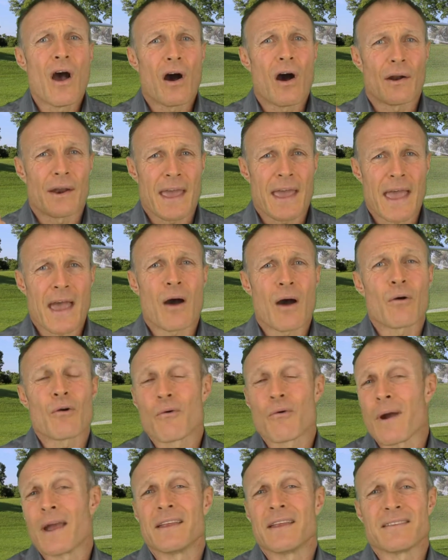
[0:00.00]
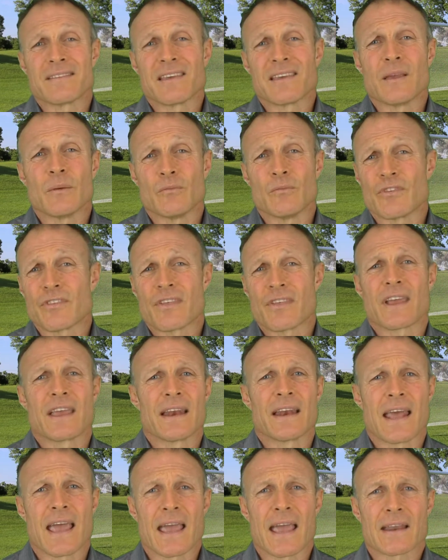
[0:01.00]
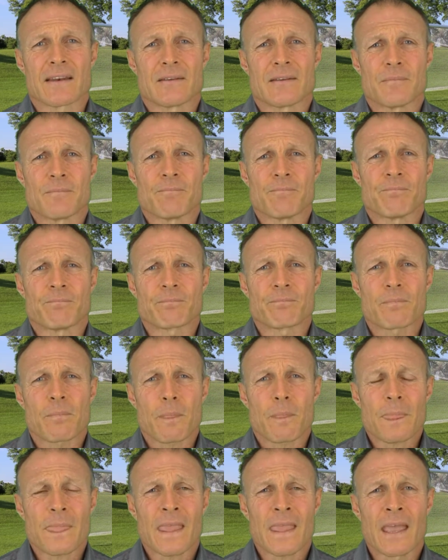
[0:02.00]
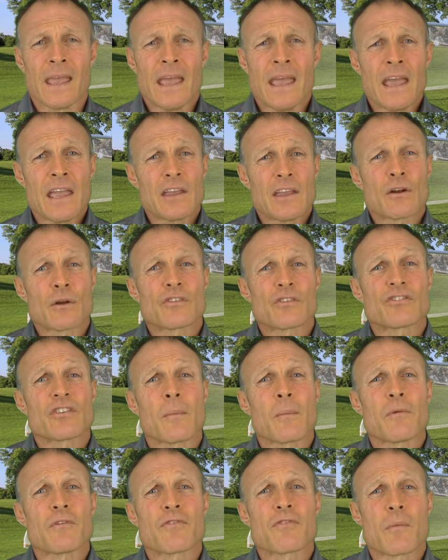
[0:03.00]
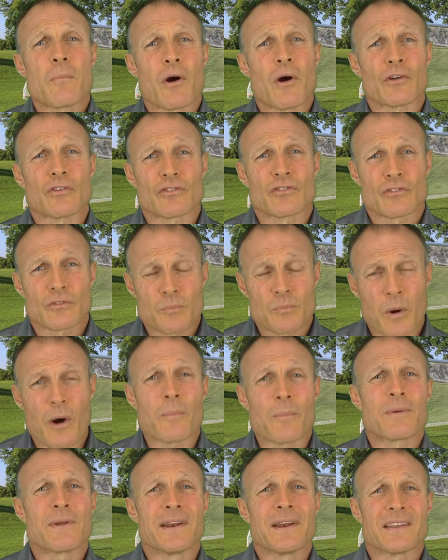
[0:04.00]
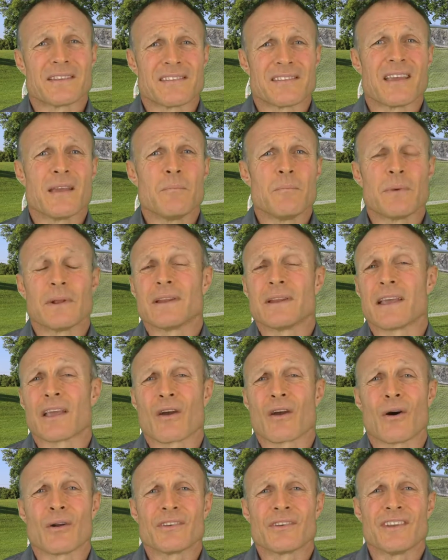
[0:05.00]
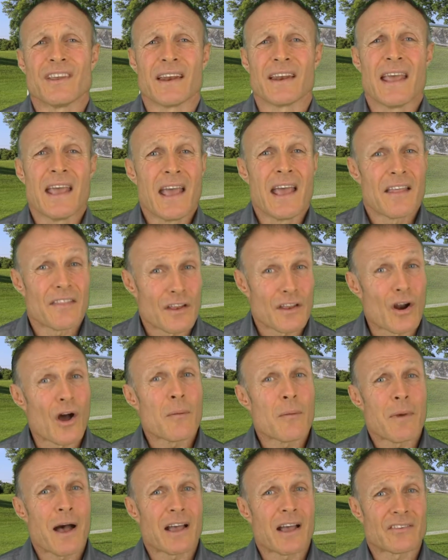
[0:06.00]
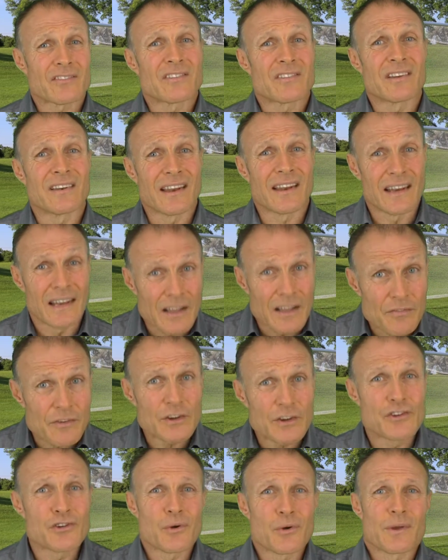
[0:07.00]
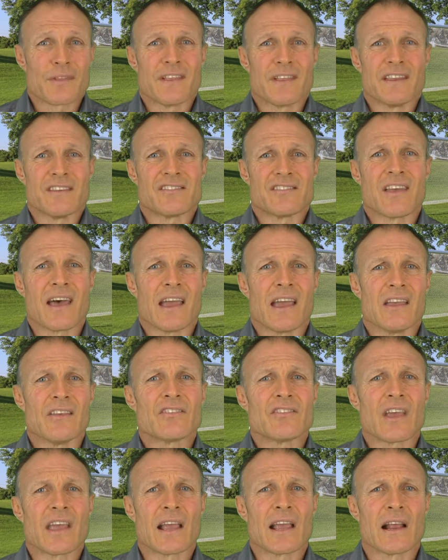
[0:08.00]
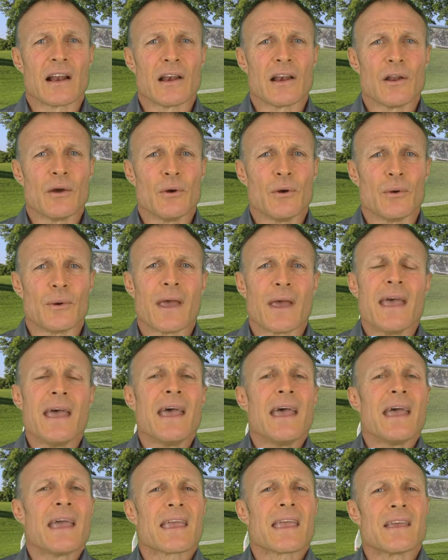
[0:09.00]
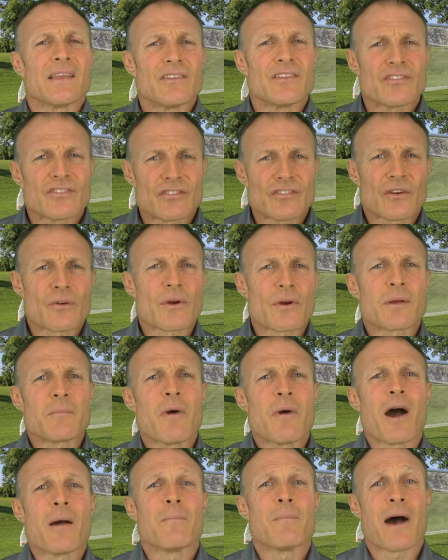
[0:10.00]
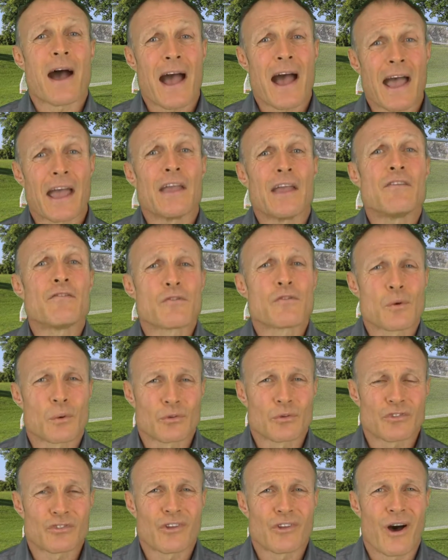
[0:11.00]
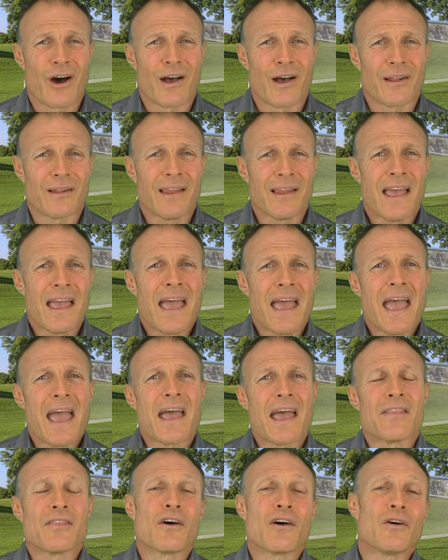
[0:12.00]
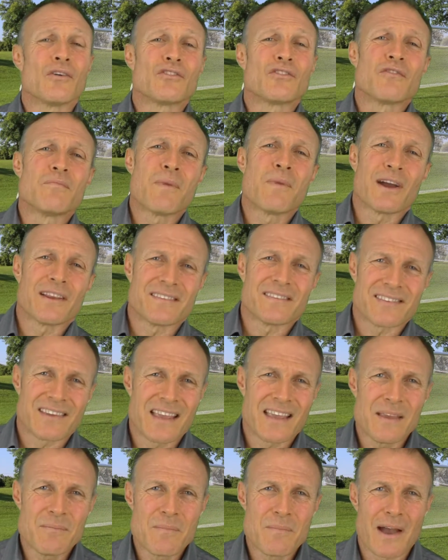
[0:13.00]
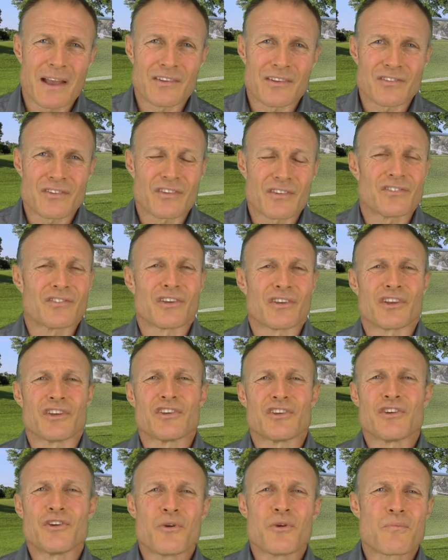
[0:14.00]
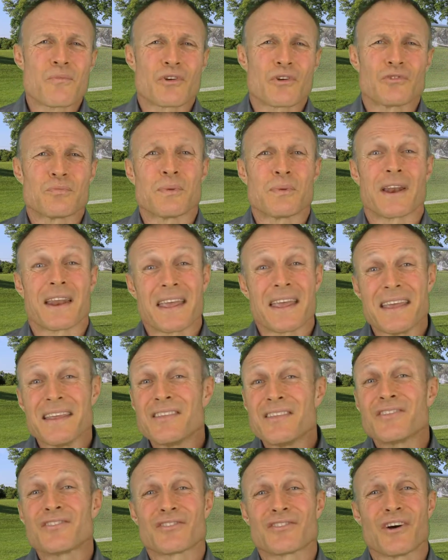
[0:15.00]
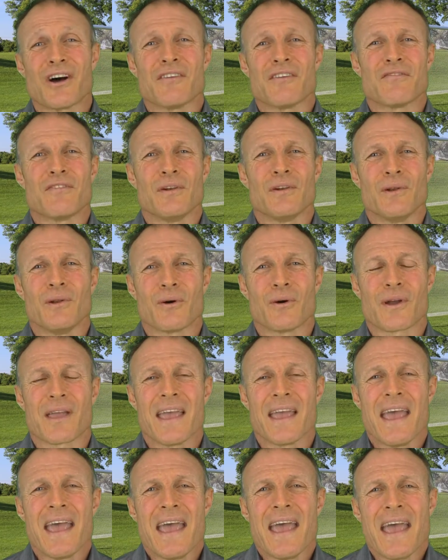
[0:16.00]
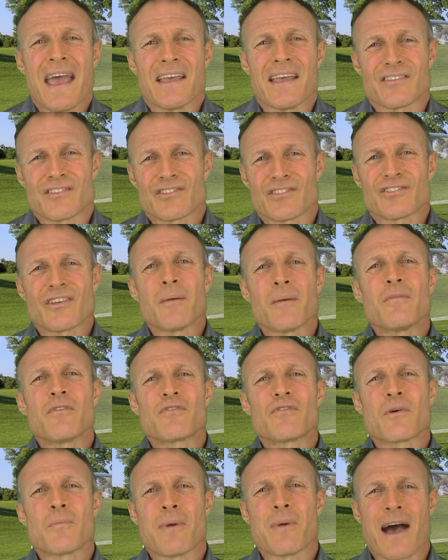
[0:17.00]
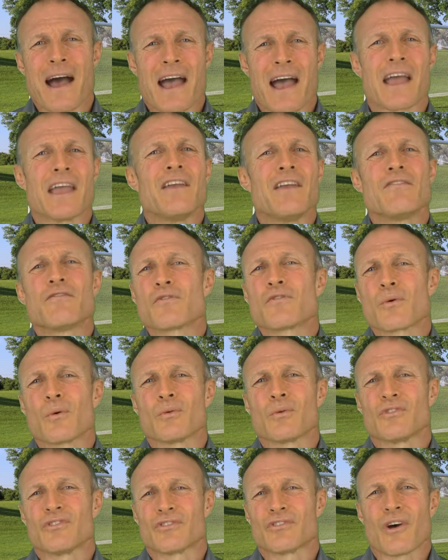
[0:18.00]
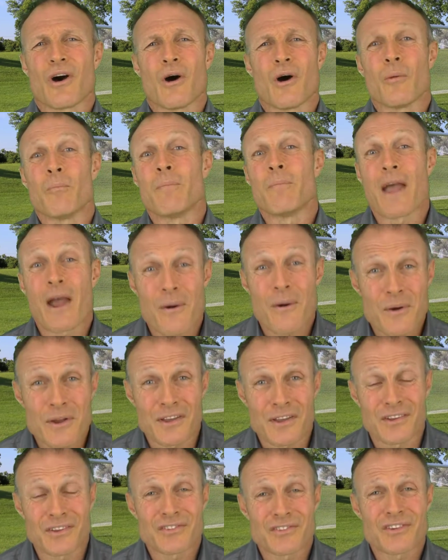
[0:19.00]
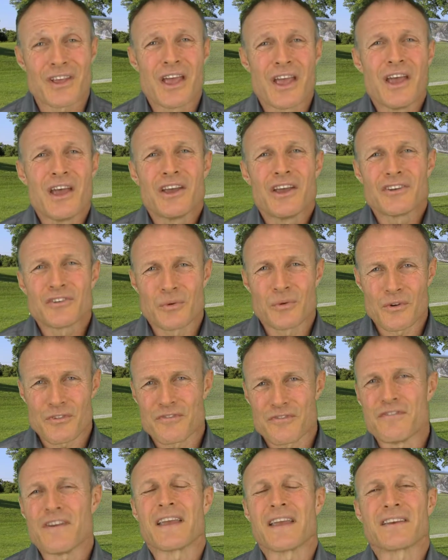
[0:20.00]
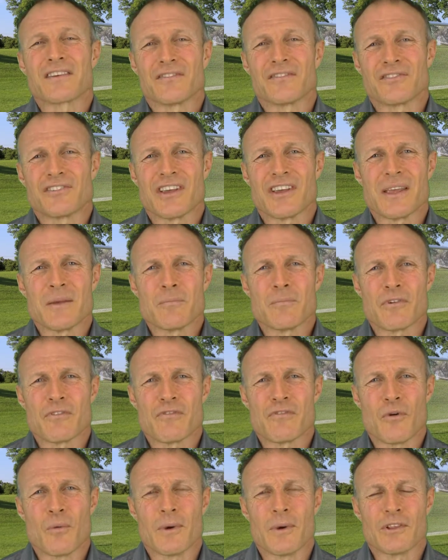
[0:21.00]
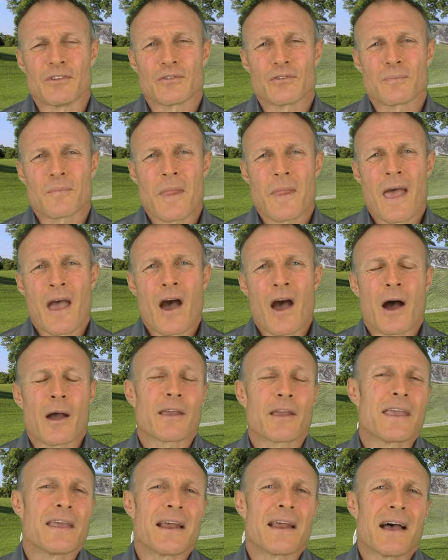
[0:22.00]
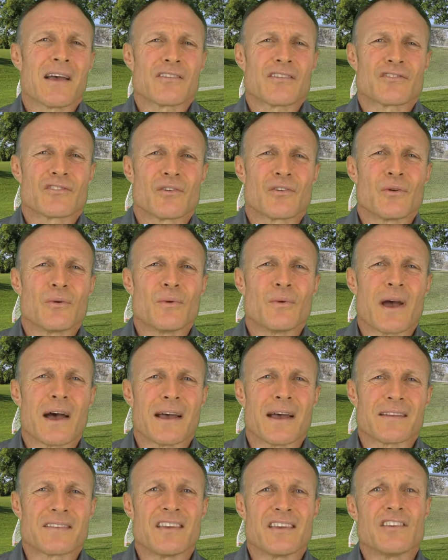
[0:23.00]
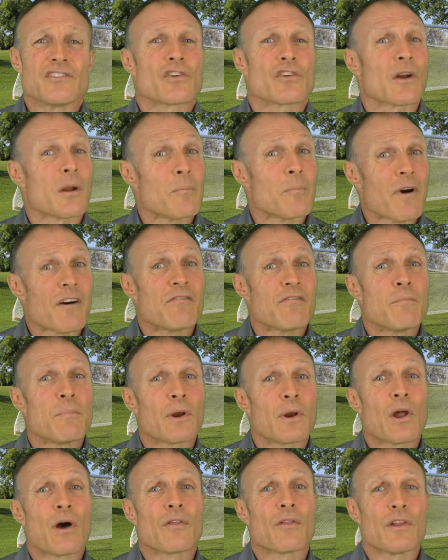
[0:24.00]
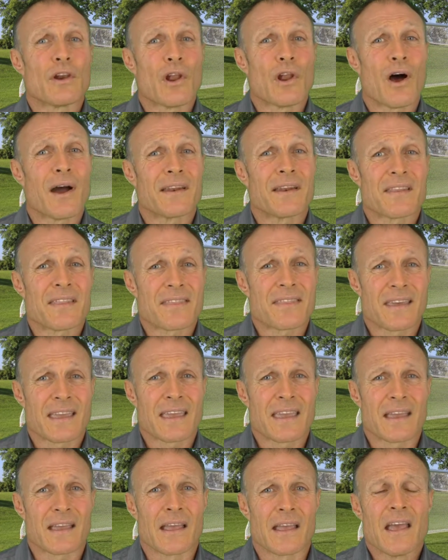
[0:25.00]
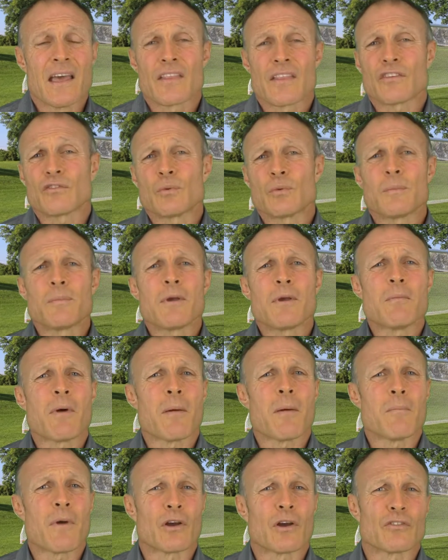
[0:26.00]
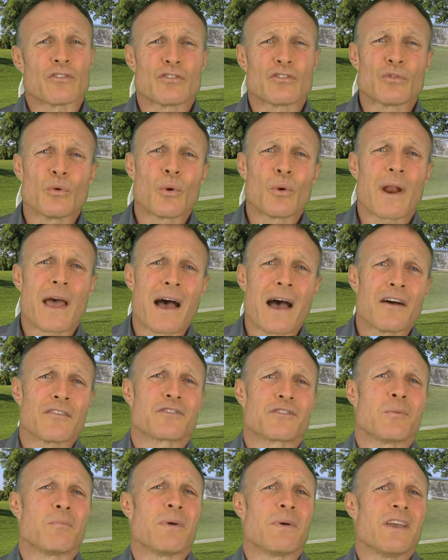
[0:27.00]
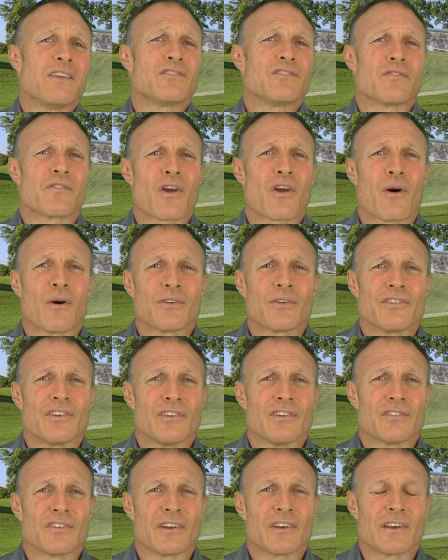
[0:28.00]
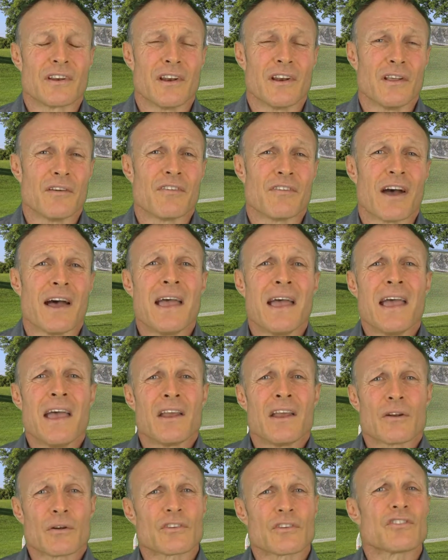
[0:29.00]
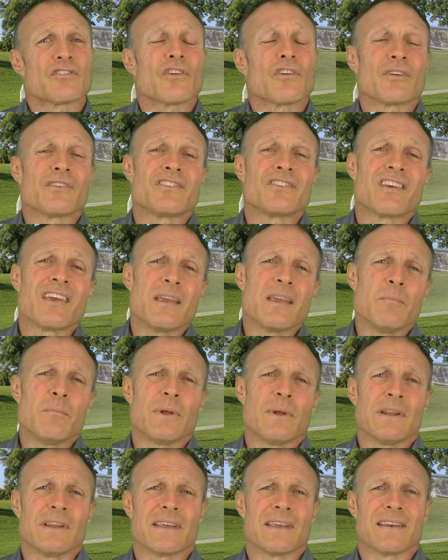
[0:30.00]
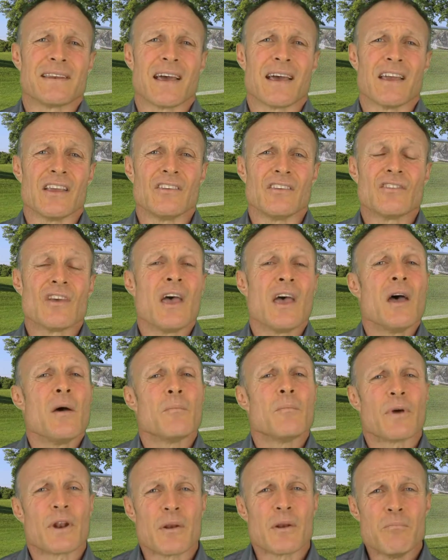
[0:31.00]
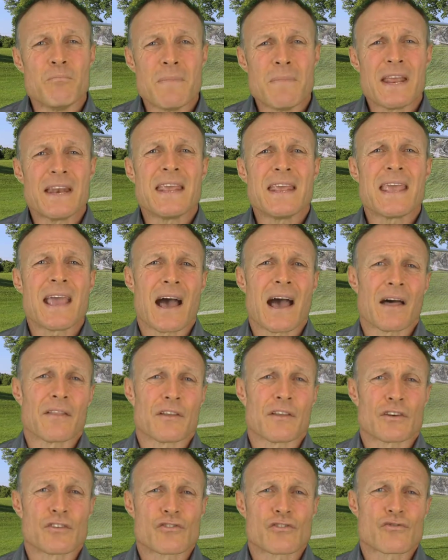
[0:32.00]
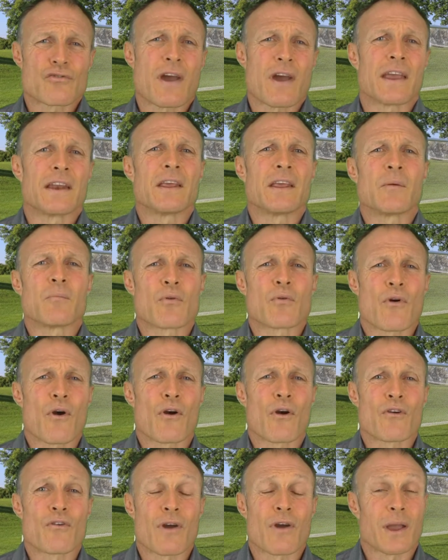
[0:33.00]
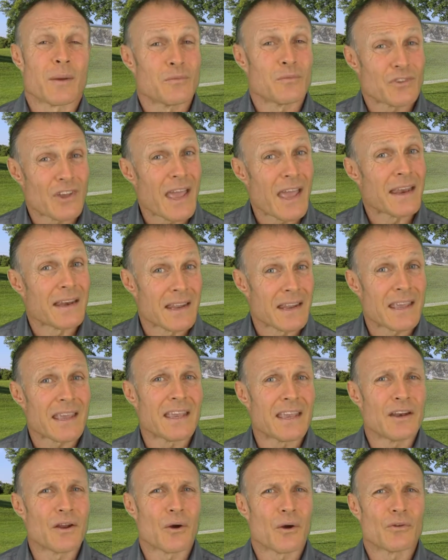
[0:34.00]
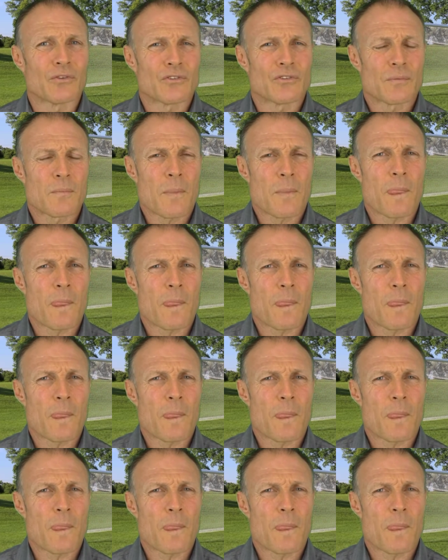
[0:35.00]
on how great teams think and act. You know, some of the most popular team building content that I'm asked to deliver during these days include considering my behavioral style and those of my teammates. This is a humorous but insightful look at some of the behavioral style barriers to effective team performance. I get asked to teach on above and below the line thinking. This would be my most sought after piece of content to deliver, not just on team building days, but in many other training programs and keynotes.